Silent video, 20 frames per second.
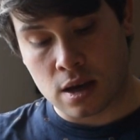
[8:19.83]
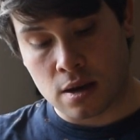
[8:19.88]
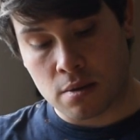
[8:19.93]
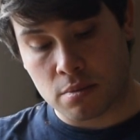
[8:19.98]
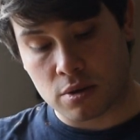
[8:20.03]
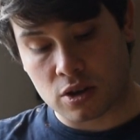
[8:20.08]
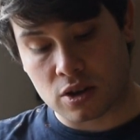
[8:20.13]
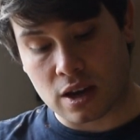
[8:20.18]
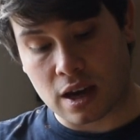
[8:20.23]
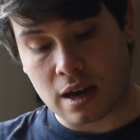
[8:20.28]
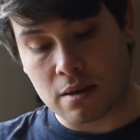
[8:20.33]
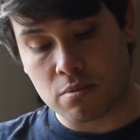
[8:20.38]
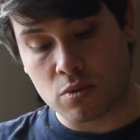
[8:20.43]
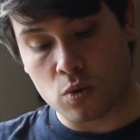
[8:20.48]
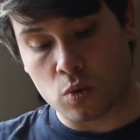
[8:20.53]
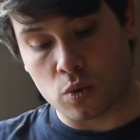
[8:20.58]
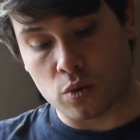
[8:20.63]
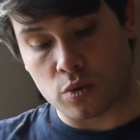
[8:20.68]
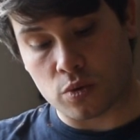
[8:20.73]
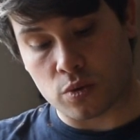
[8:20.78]
but came
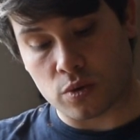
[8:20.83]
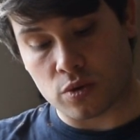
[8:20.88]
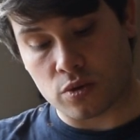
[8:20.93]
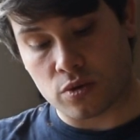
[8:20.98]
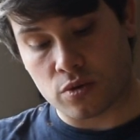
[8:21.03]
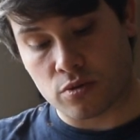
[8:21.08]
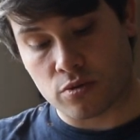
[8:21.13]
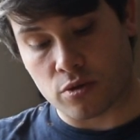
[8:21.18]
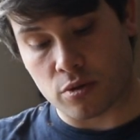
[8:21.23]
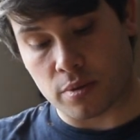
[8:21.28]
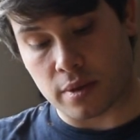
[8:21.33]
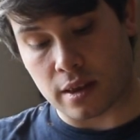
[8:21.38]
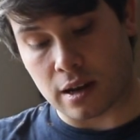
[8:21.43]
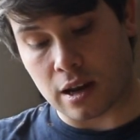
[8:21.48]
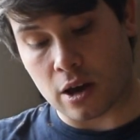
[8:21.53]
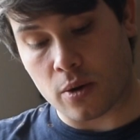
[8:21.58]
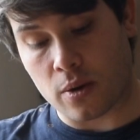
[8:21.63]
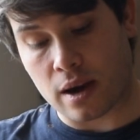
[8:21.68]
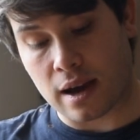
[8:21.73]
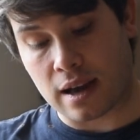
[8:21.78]
northward from the
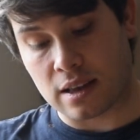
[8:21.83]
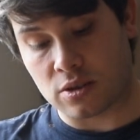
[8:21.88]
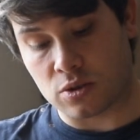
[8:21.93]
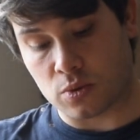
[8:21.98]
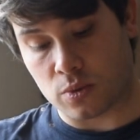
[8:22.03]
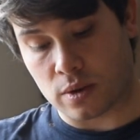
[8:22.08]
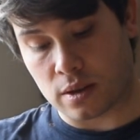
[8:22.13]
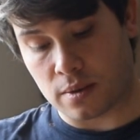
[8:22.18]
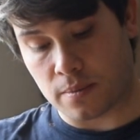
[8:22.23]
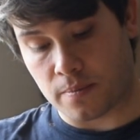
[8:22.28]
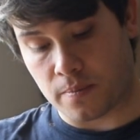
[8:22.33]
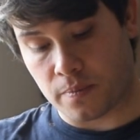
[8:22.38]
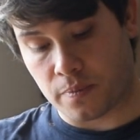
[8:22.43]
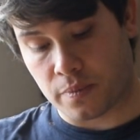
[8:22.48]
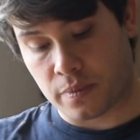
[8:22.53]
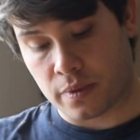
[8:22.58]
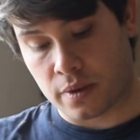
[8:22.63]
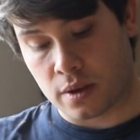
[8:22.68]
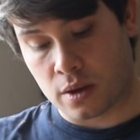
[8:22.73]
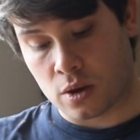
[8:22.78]
lower Anduin,
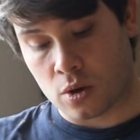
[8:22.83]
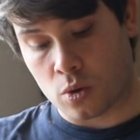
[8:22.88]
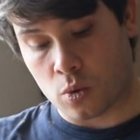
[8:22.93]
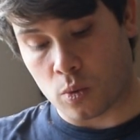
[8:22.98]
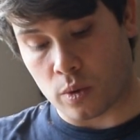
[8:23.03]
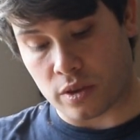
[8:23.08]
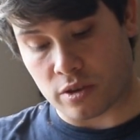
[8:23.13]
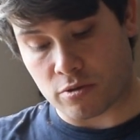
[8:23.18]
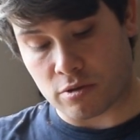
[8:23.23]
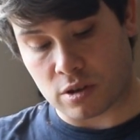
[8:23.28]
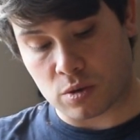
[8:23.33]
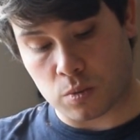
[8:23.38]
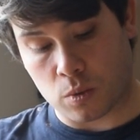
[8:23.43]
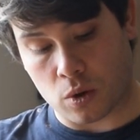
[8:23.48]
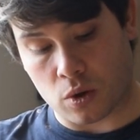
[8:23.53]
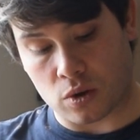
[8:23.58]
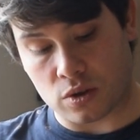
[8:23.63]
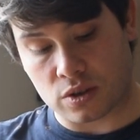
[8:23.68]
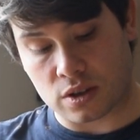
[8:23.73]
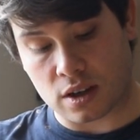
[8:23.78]
whither it
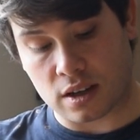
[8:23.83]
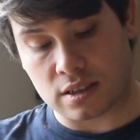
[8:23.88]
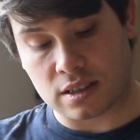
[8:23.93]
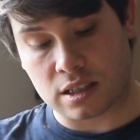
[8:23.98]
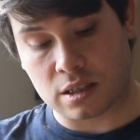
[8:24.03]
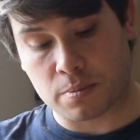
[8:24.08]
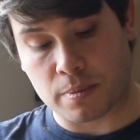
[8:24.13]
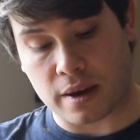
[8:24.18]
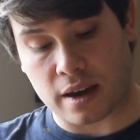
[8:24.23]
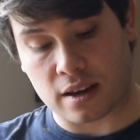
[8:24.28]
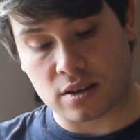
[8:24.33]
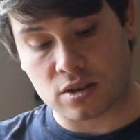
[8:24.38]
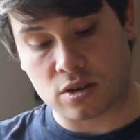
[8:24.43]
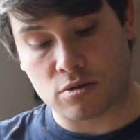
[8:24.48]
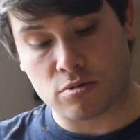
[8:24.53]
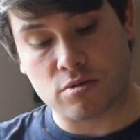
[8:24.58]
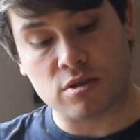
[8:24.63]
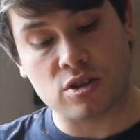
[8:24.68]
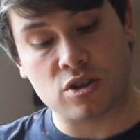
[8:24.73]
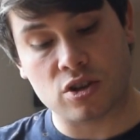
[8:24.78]
was, I suspect,
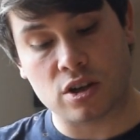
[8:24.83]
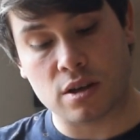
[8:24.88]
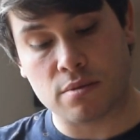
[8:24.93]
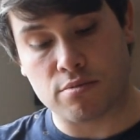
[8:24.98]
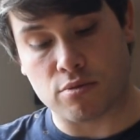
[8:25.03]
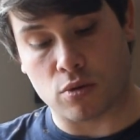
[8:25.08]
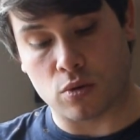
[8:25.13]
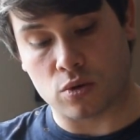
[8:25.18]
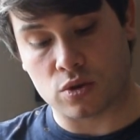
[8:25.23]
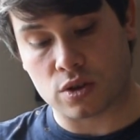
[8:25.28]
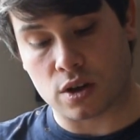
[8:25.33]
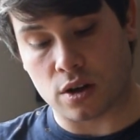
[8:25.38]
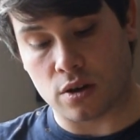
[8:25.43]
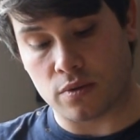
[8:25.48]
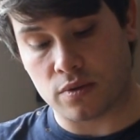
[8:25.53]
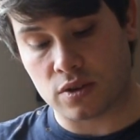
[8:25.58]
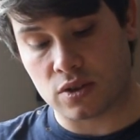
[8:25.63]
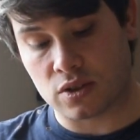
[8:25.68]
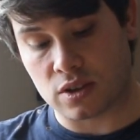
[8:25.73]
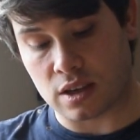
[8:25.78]
originally brought
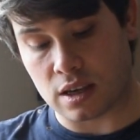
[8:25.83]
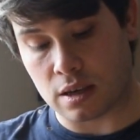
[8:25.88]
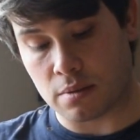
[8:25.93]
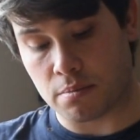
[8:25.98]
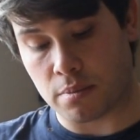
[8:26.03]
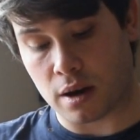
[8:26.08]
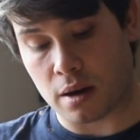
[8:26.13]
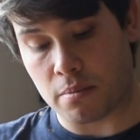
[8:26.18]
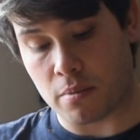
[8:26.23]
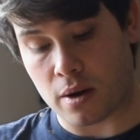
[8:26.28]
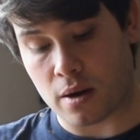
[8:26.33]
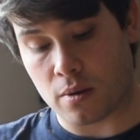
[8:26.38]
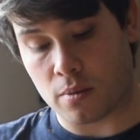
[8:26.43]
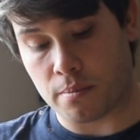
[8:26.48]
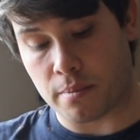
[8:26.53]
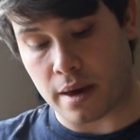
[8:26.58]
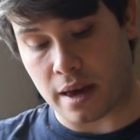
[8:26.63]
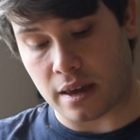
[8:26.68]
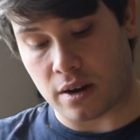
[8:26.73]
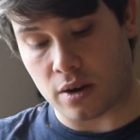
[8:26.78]
oversea by
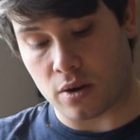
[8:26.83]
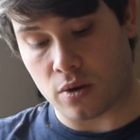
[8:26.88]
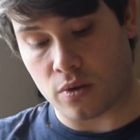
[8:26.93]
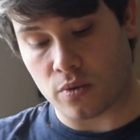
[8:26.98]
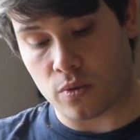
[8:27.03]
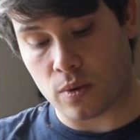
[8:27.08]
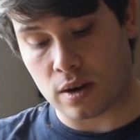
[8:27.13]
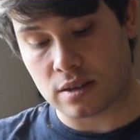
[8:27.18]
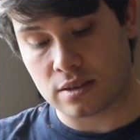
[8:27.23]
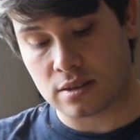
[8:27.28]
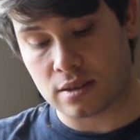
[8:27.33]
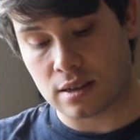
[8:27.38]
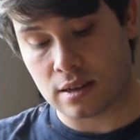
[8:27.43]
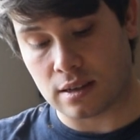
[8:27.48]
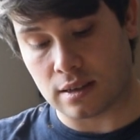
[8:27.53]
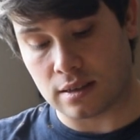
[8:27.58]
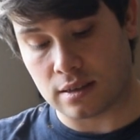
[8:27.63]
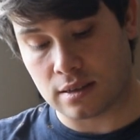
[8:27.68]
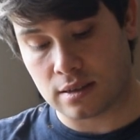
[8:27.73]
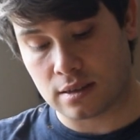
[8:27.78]
men of Western
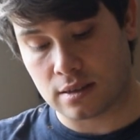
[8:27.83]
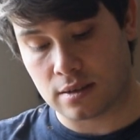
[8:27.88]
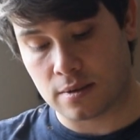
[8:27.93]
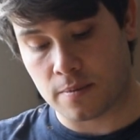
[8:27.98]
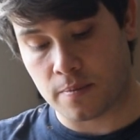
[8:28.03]
Ace.